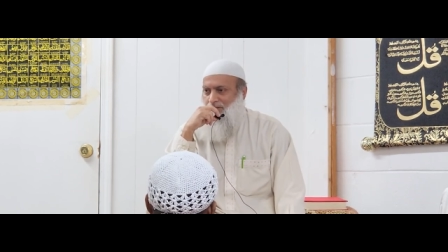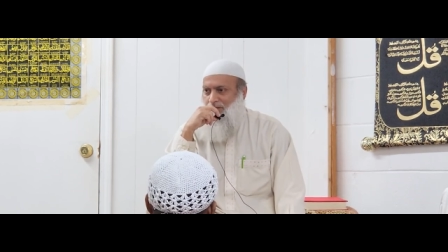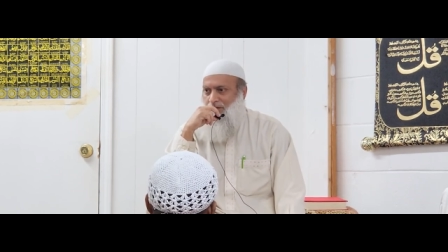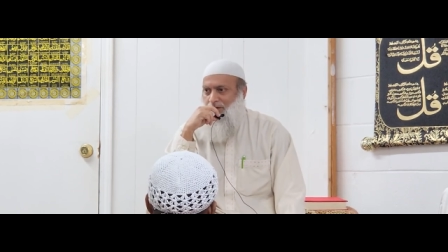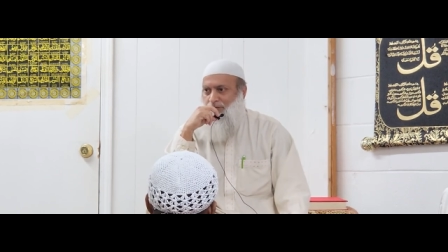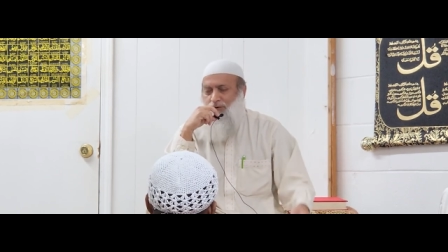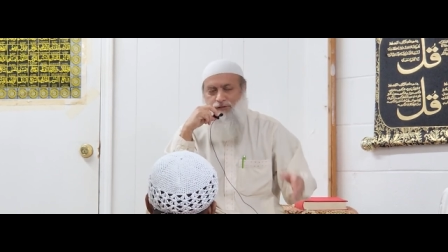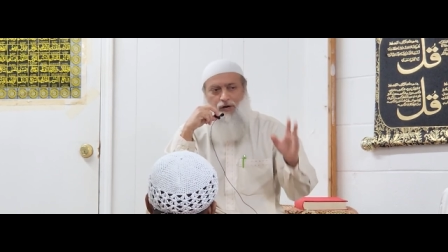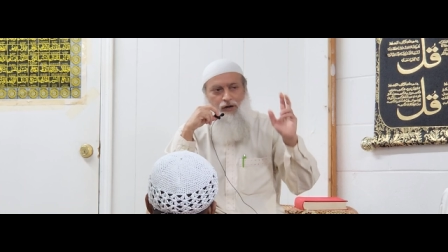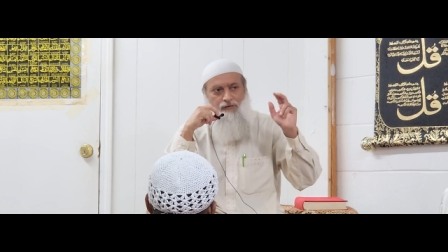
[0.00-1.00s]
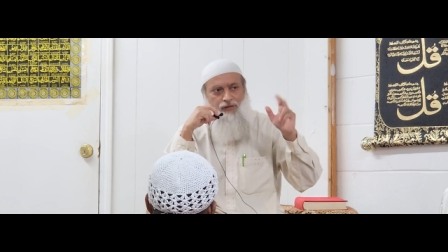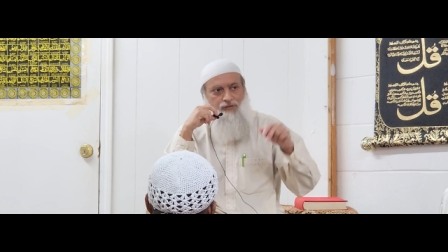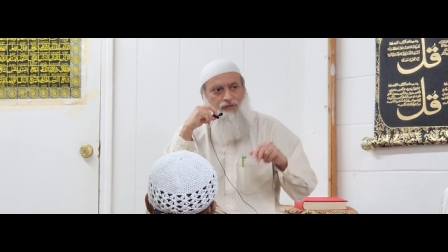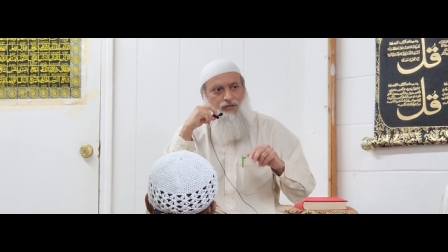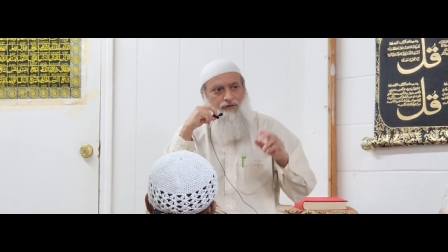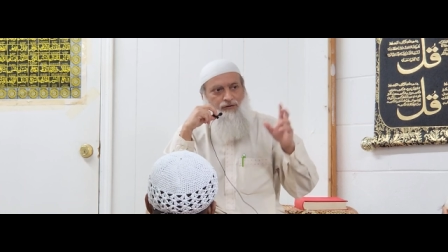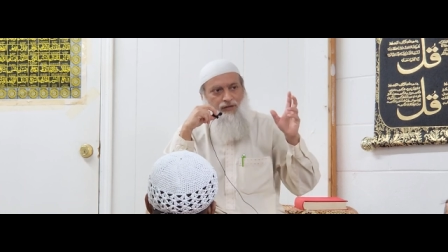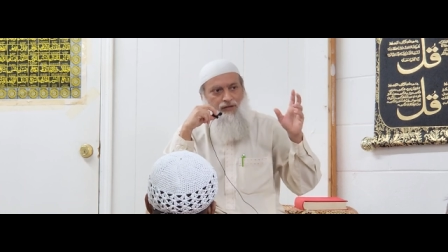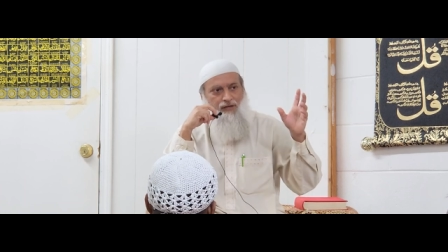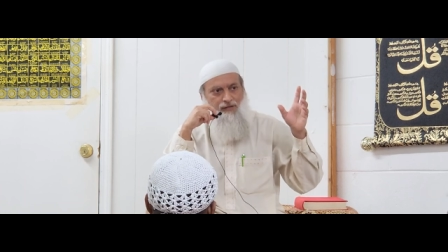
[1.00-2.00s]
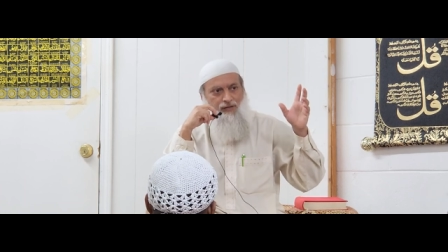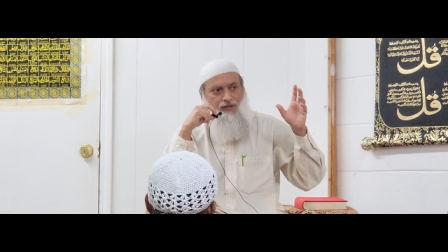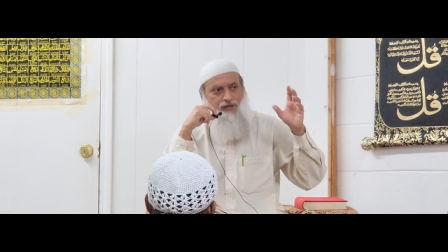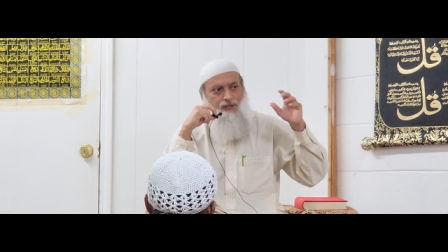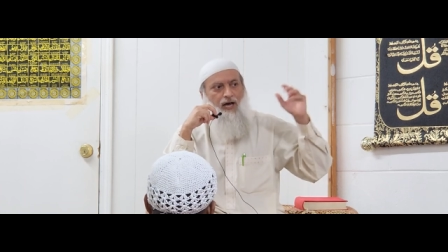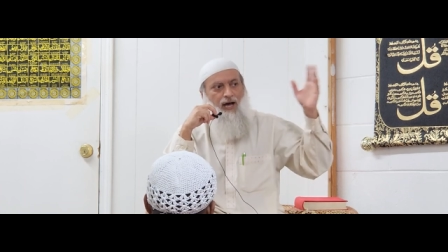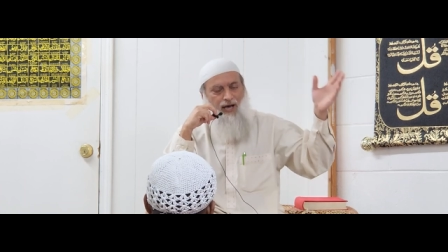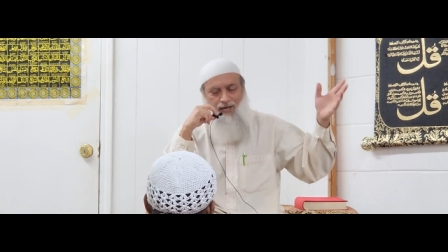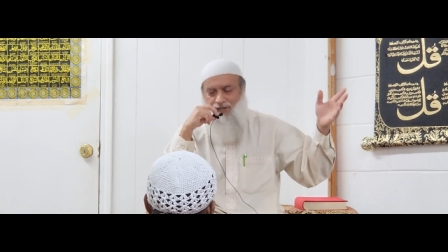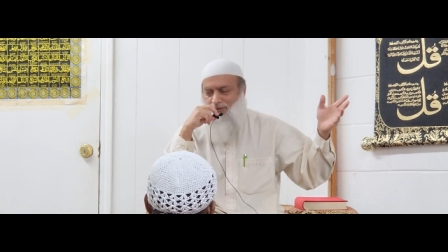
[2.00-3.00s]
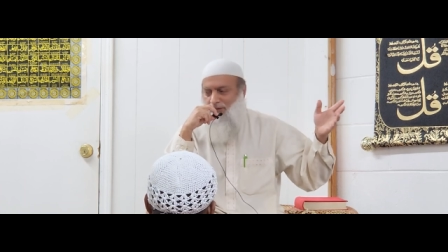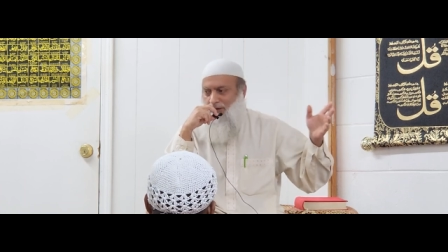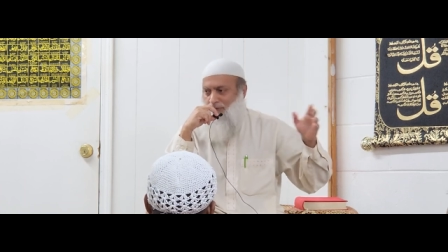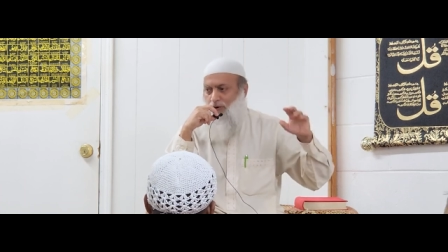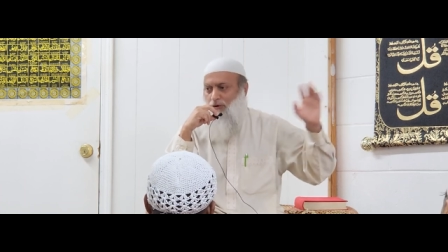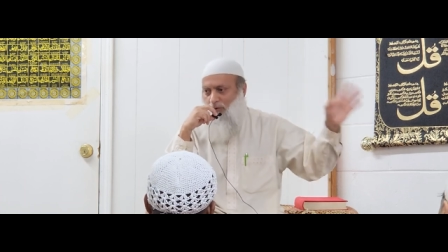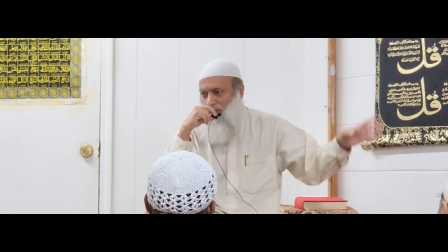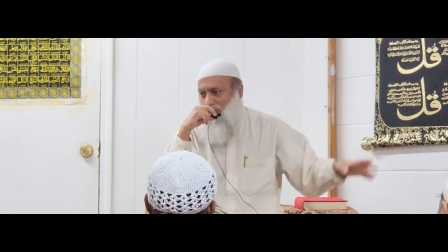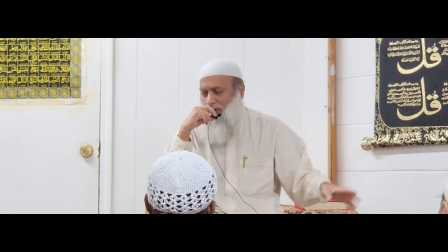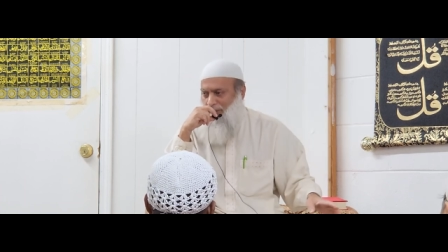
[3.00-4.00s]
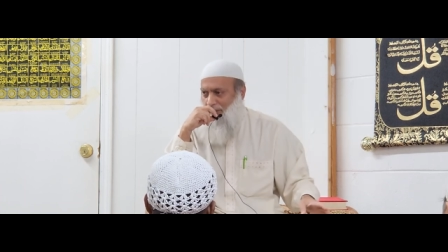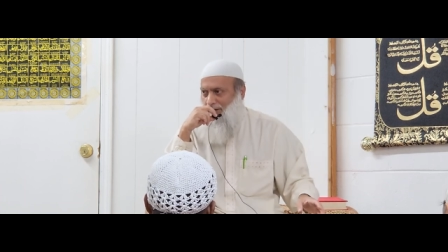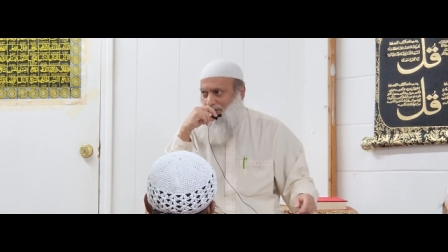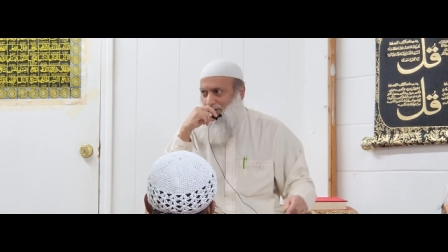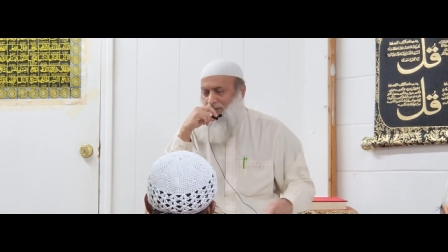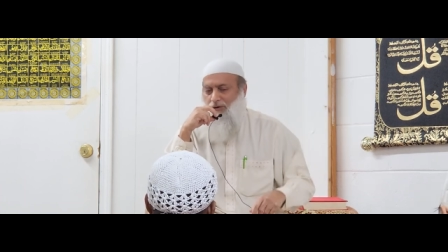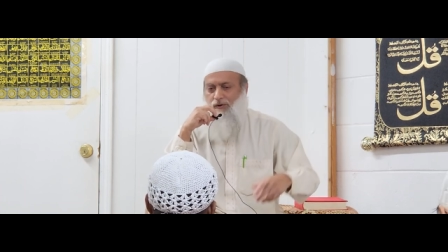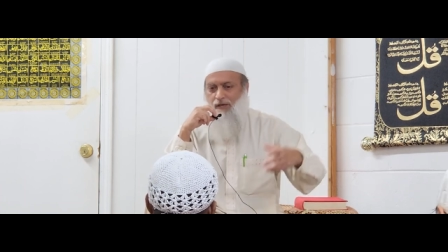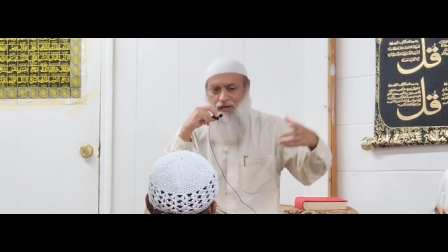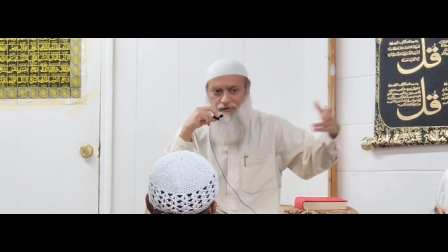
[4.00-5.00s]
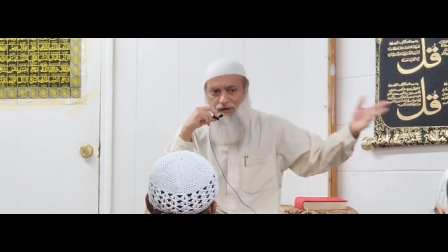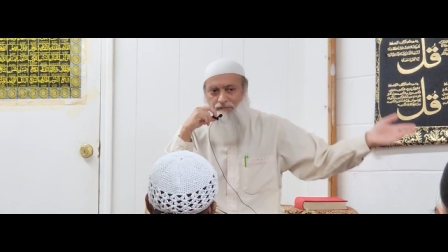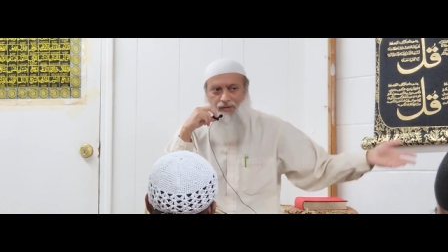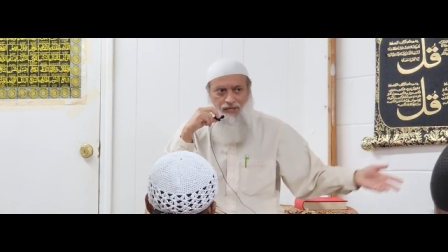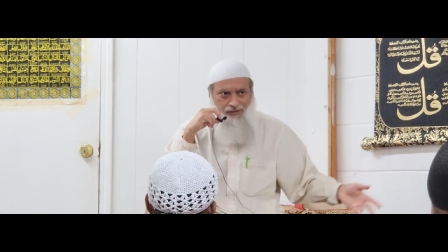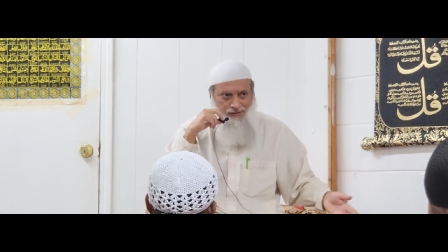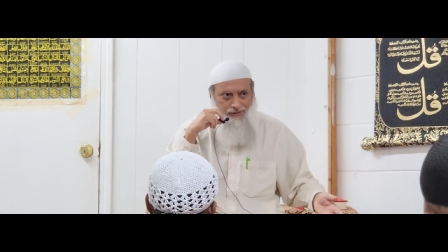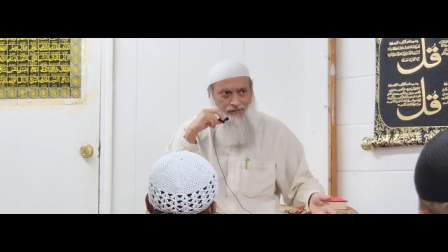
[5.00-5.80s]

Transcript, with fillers: You know, of course, all of this is under the, the disguise of global warming, but they want to get rid of meat.